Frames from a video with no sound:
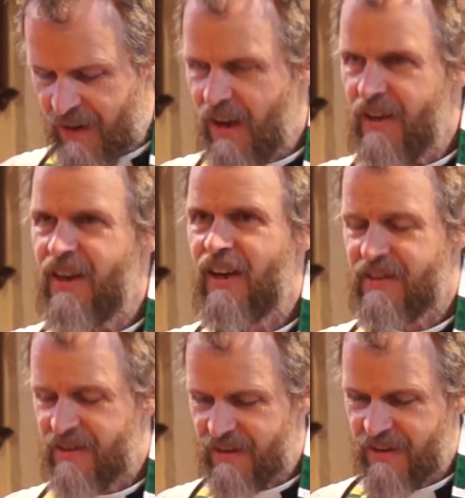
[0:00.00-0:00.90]
And
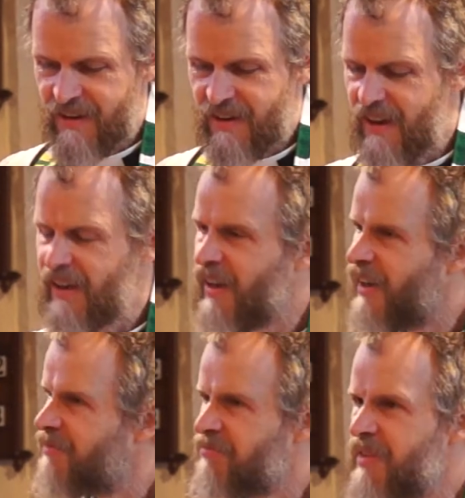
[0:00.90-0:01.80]
yet,
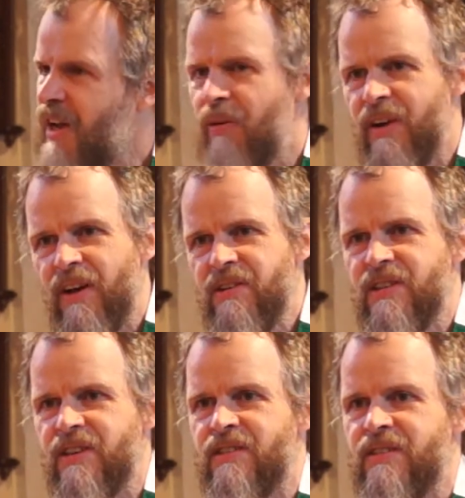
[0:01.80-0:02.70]
no one
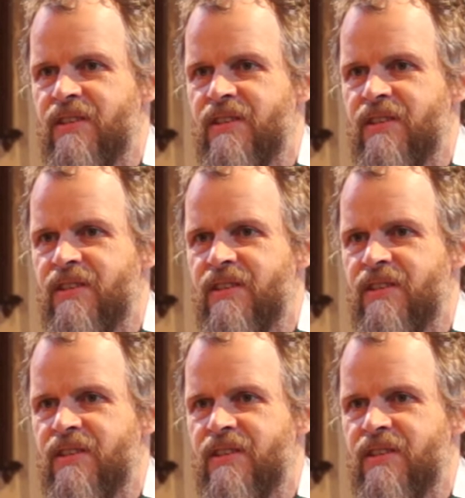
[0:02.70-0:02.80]
noticed.